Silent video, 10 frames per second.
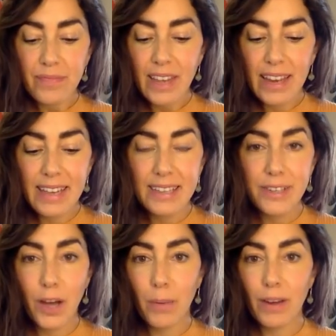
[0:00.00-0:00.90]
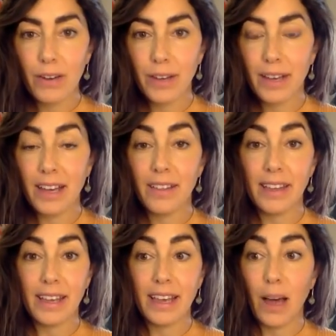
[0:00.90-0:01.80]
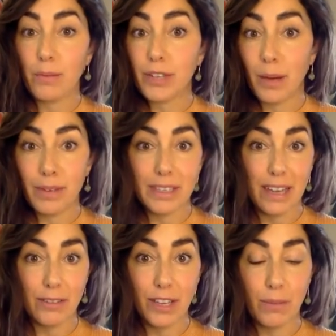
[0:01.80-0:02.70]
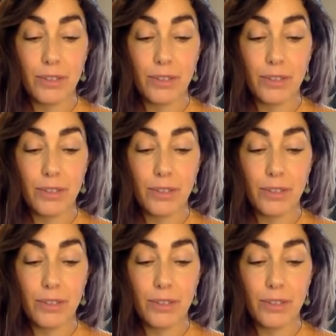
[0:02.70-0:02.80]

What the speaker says: let's start by looking at the uptime and downtime.